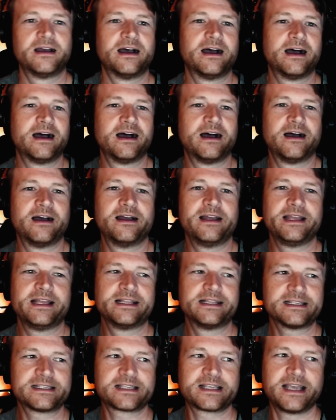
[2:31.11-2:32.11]
Uh,
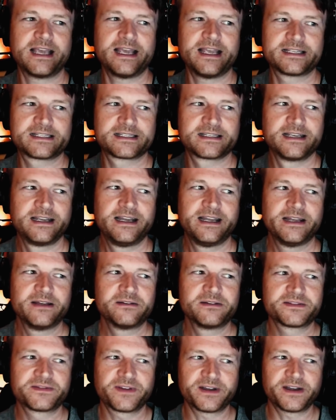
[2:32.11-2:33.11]
in this case,
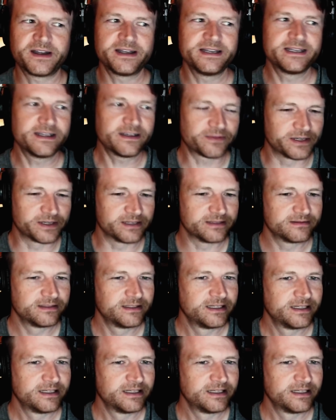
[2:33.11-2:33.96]
it was very different.